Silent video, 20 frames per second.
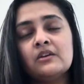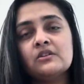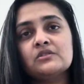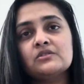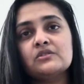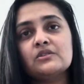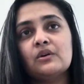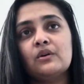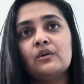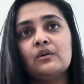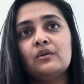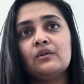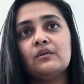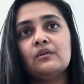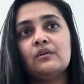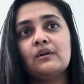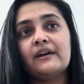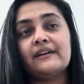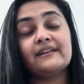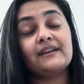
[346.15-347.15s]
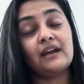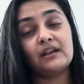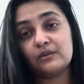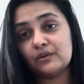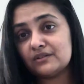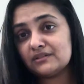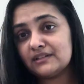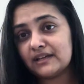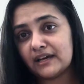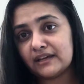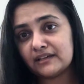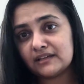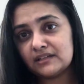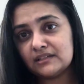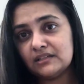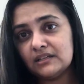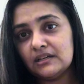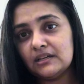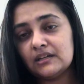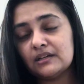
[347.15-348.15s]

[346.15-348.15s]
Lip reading: So I cannot diet